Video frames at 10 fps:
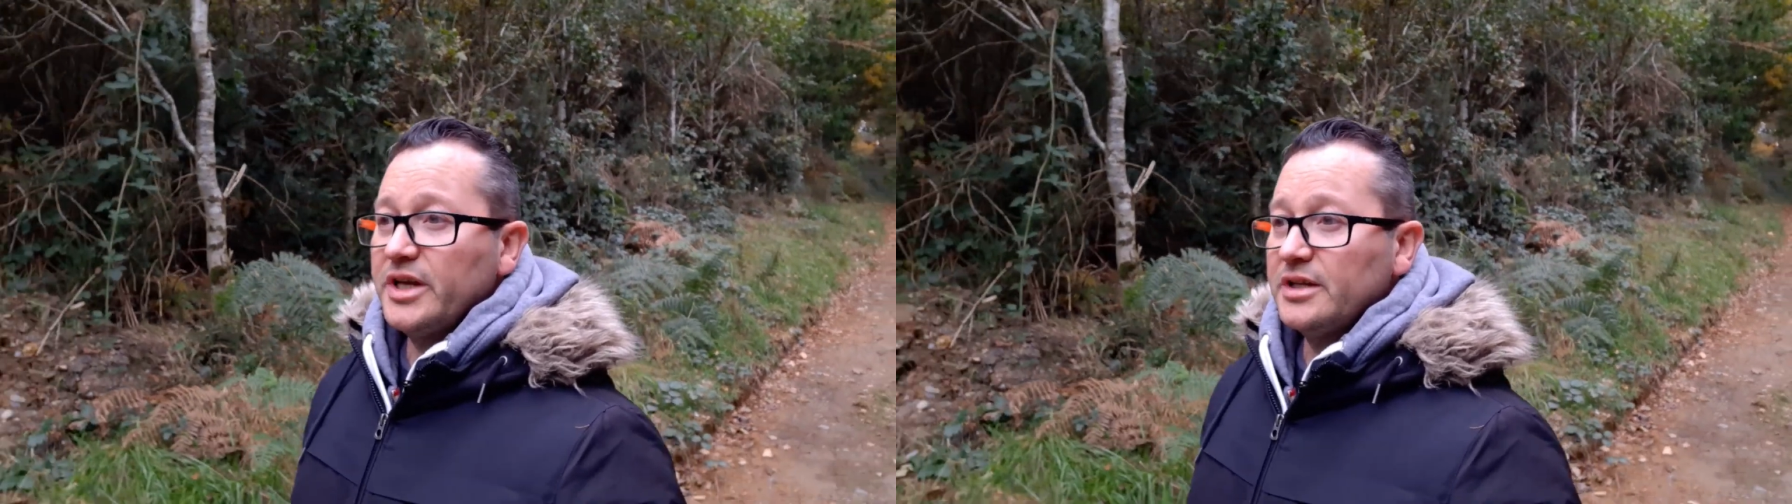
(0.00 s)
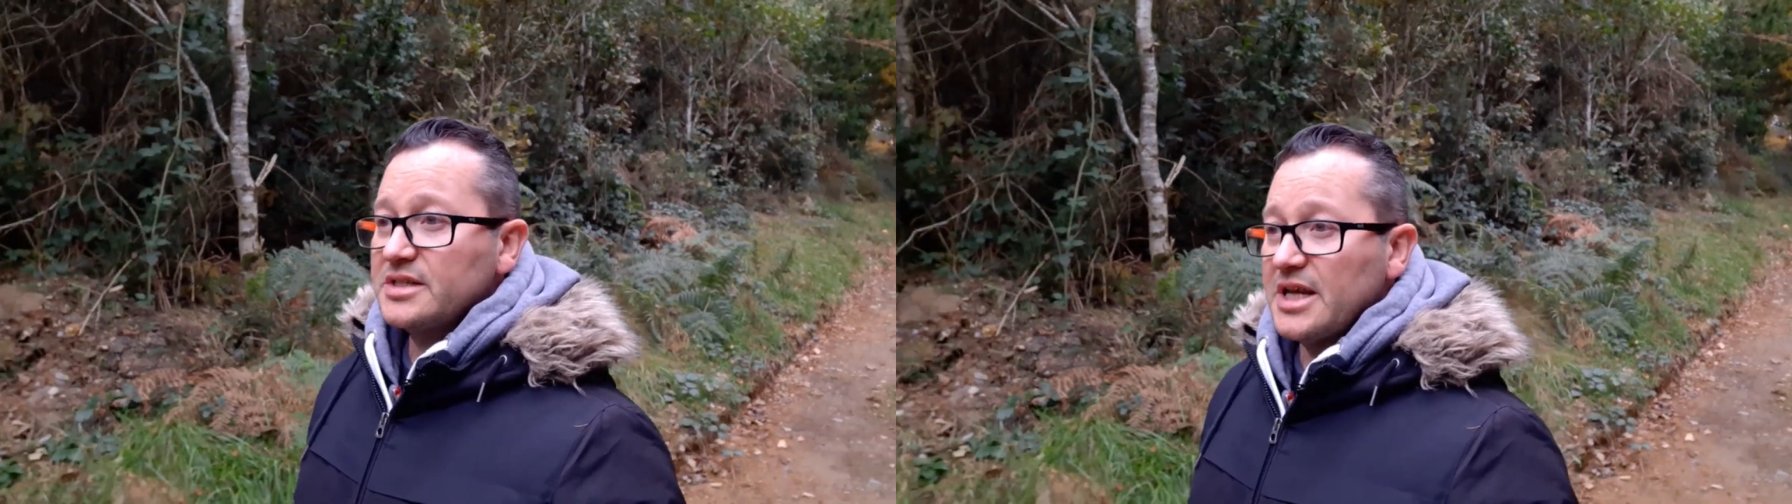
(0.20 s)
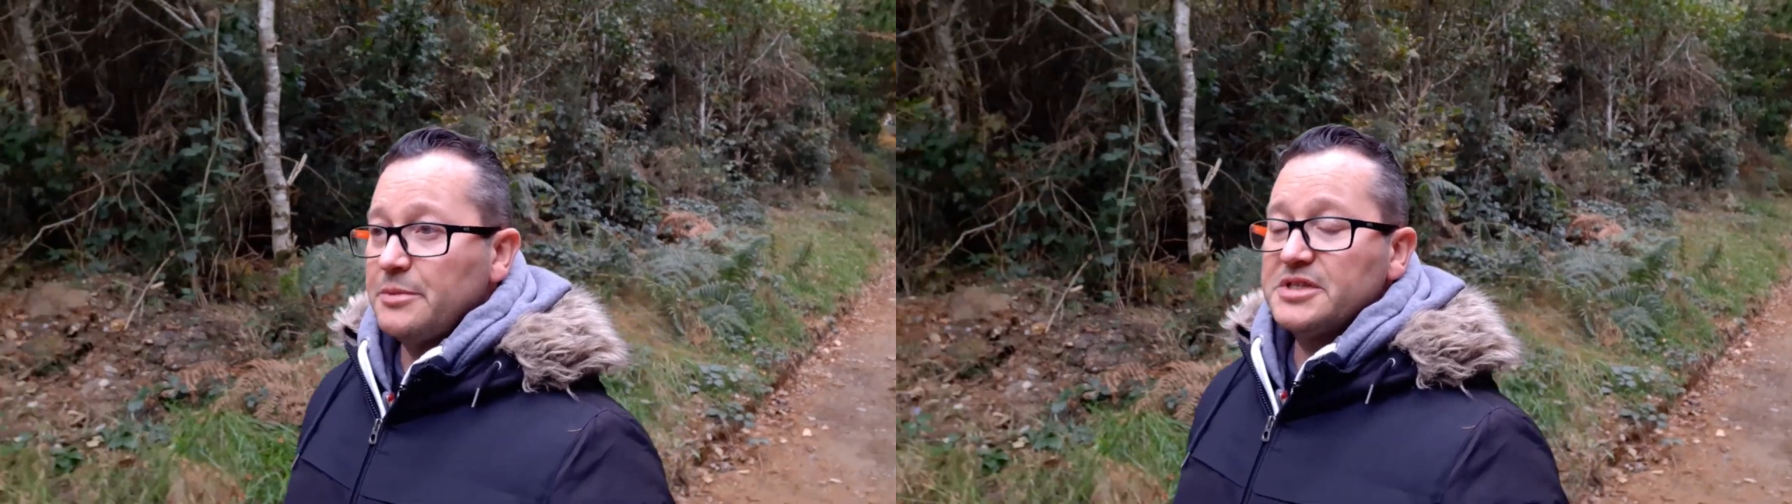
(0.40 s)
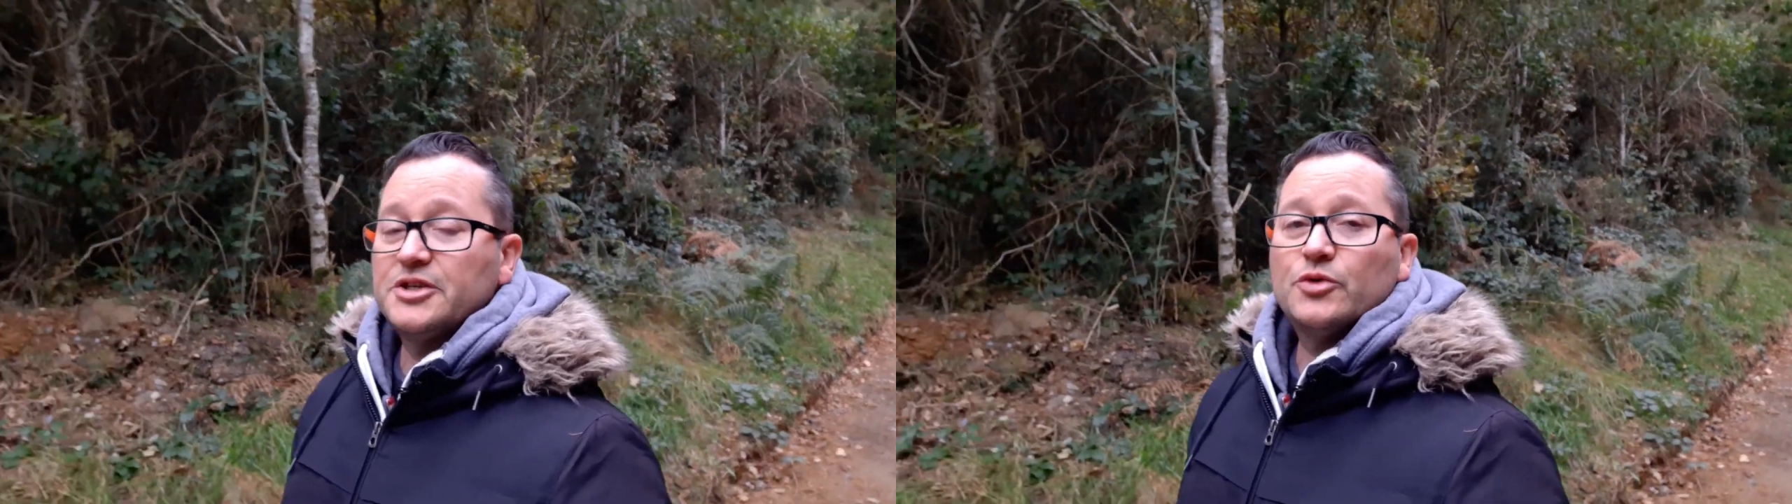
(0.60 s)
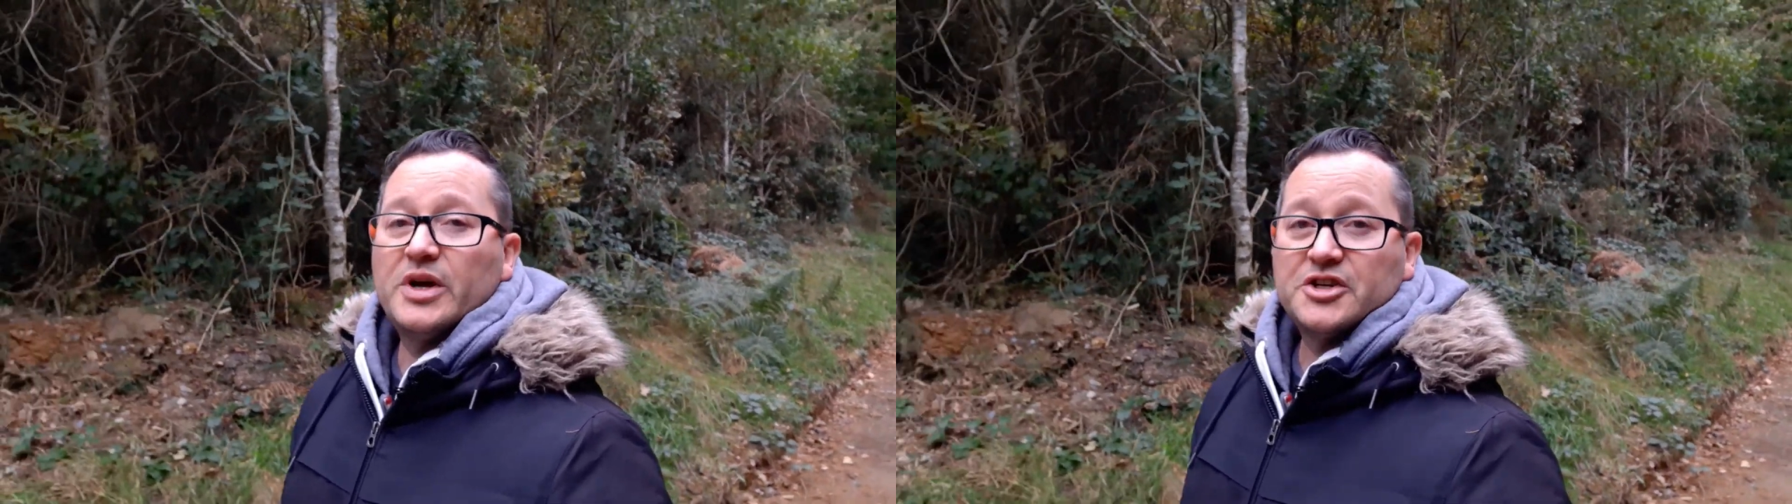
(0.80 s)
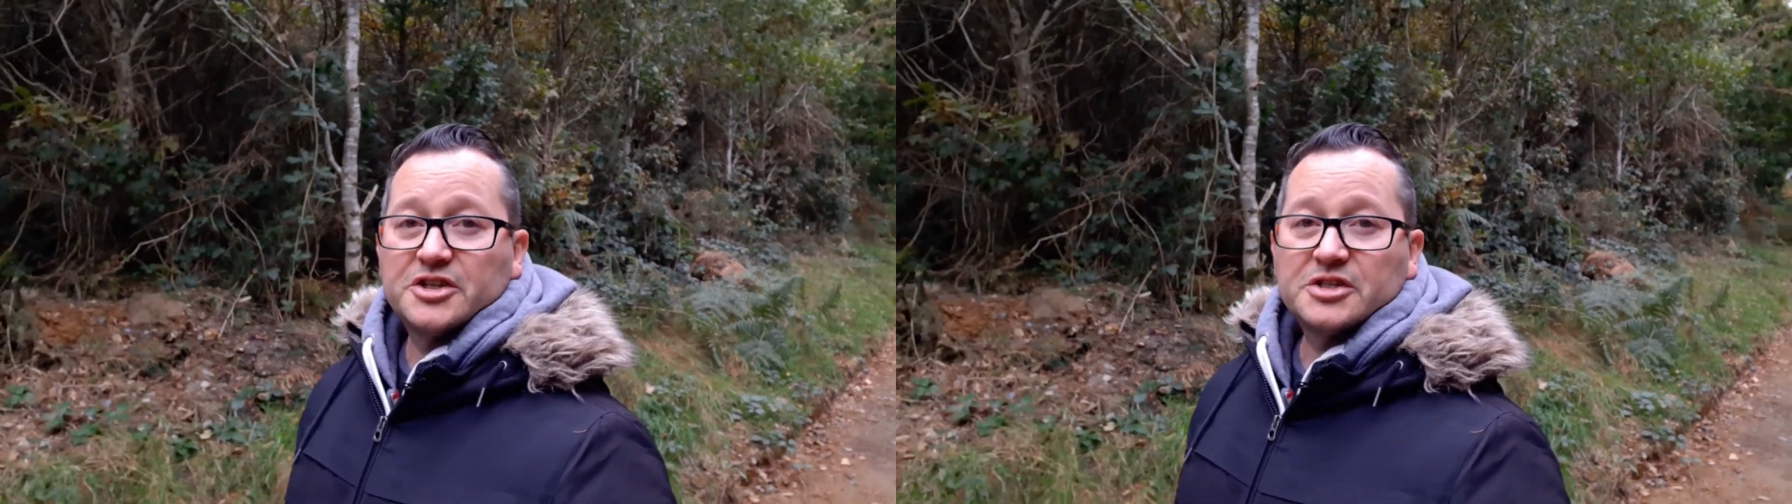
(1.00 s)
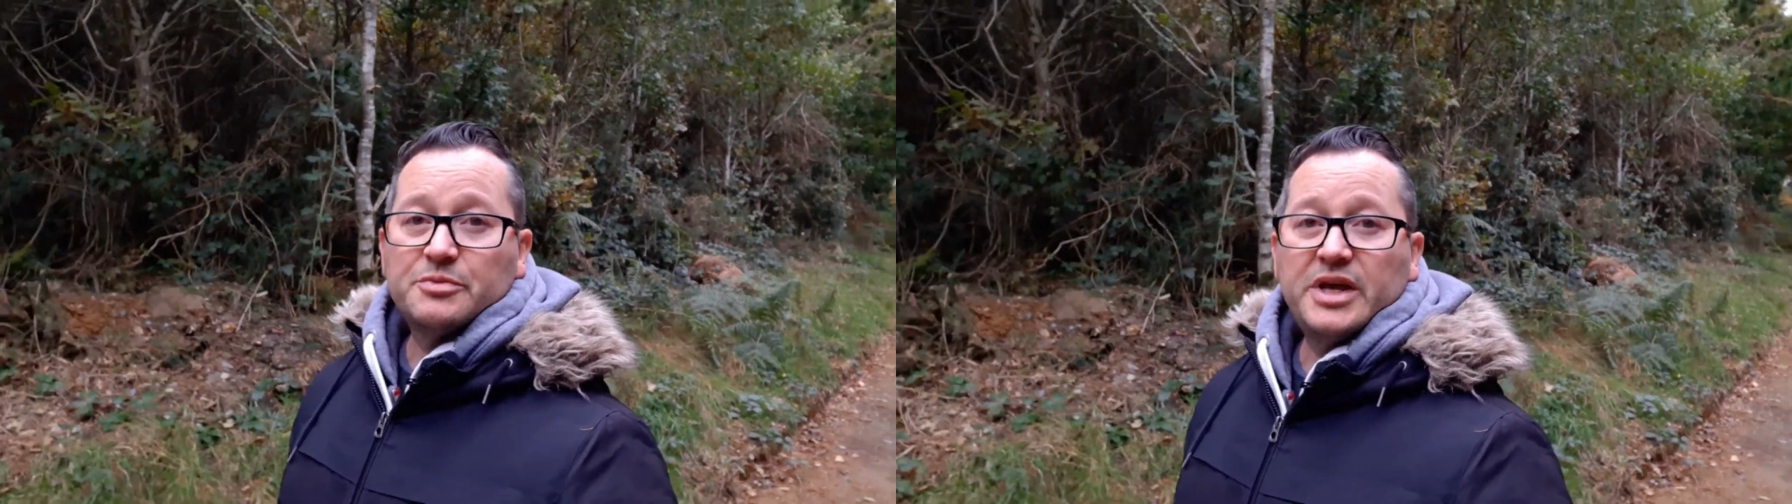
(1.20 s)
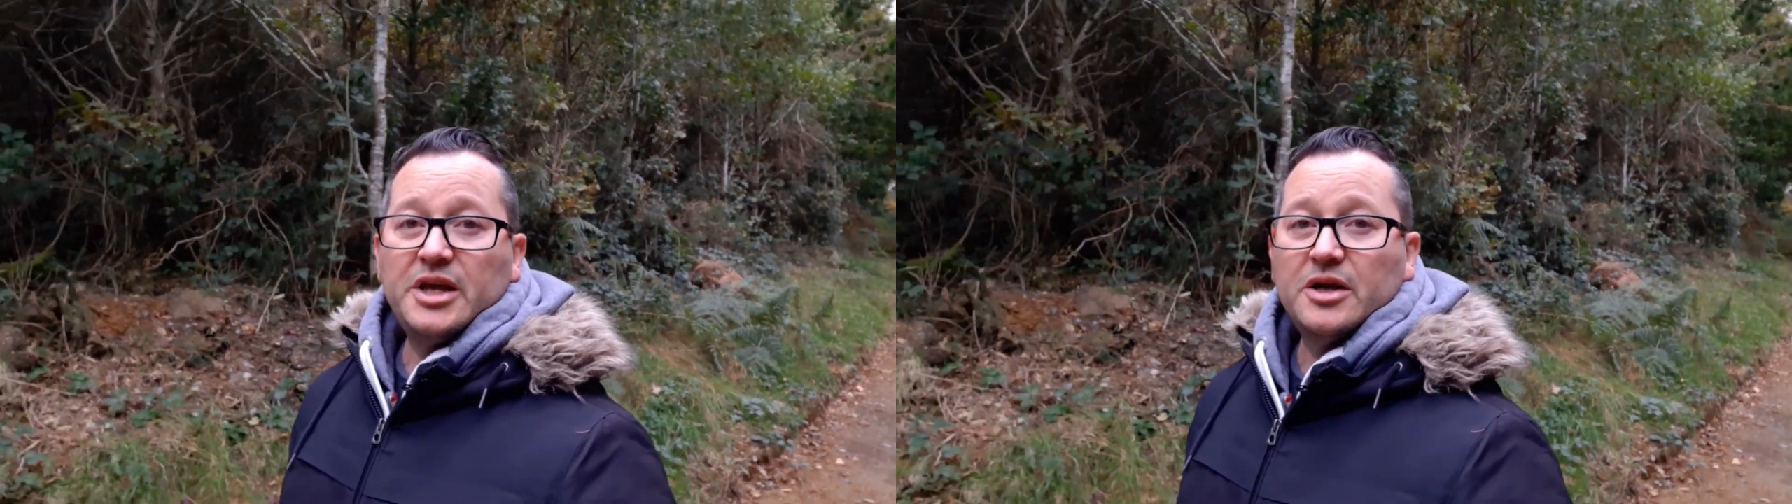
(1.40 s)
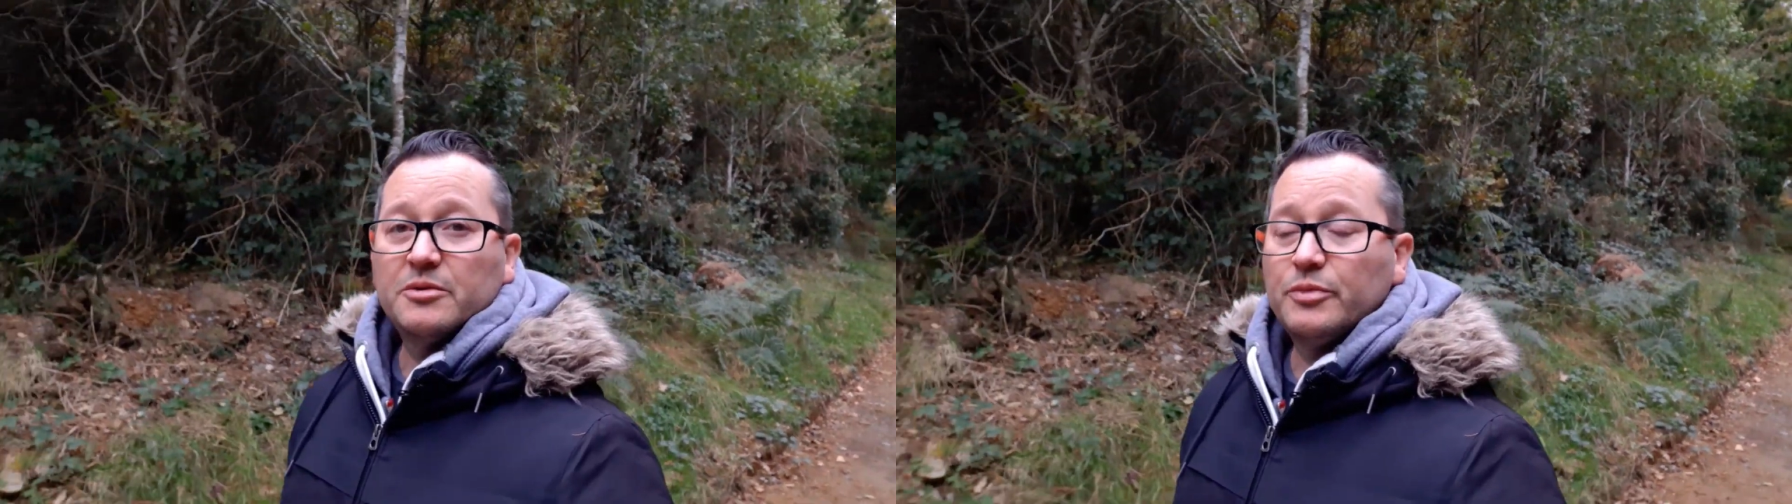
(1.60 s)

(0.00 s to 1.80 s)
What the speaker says: in the same situation as me,